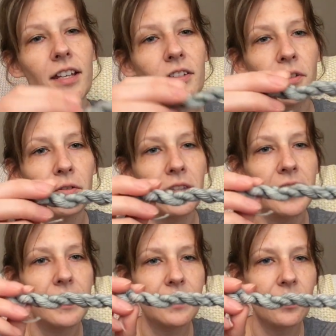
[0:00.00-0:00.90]
So
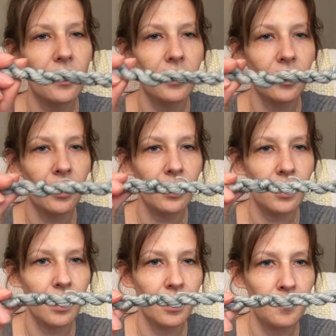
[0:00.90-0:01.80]
these
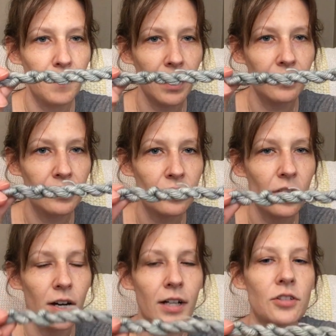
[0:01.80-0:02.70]
are Madeline
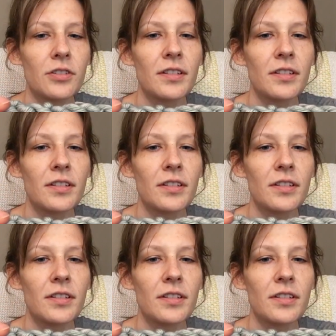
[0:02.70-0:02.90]
Tosh.